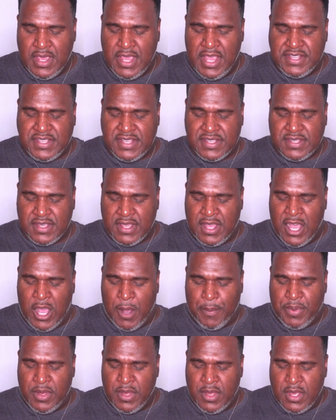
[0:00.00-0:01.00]
He says,
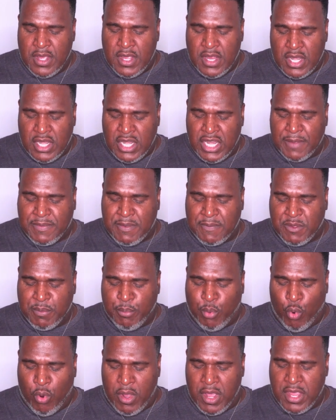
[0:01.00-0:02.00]
Up, lift up the
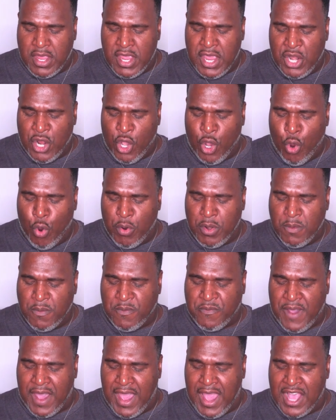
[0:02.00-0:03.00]
boy, and hold him
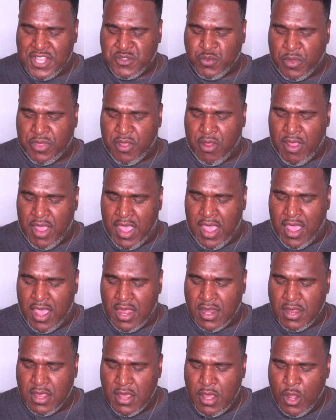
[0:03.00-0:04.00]
fast with your
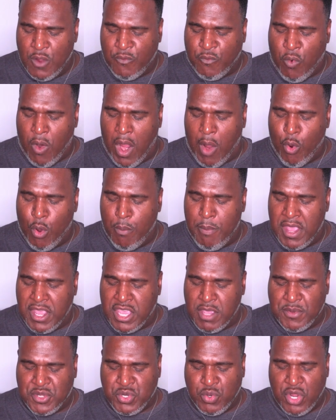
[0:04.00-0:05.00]
hand, for I will make
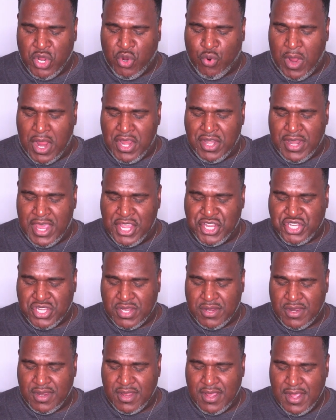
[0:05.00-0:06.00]
him into a great
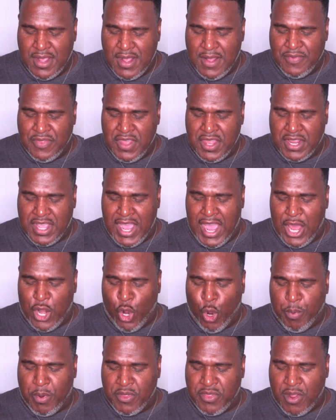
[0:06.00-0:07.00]
nation. Then God
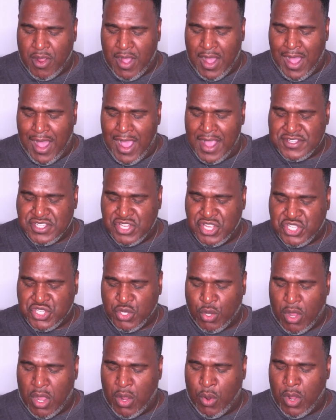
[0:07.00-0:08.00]
opened their eyes, and he
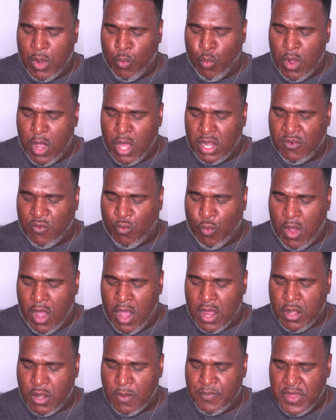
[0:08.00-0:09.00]
saw a well of
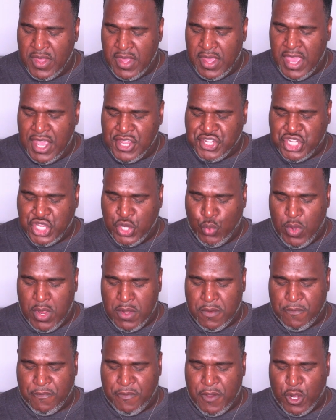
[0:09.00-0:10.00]
water, and she went
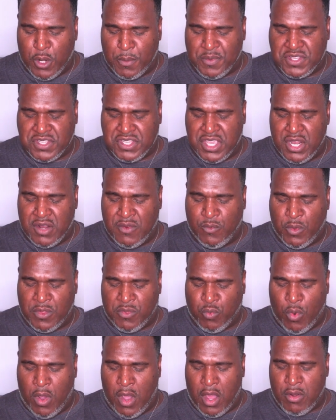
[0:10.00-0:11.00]
and filled up the skin
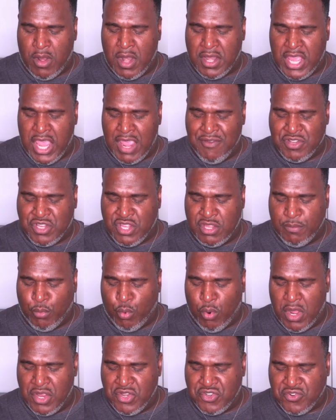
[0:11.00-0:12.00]
with water and gave it to the
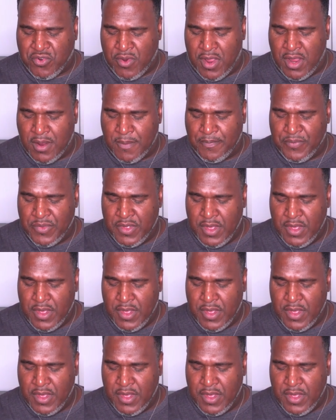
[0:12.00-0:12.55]
boy and drank.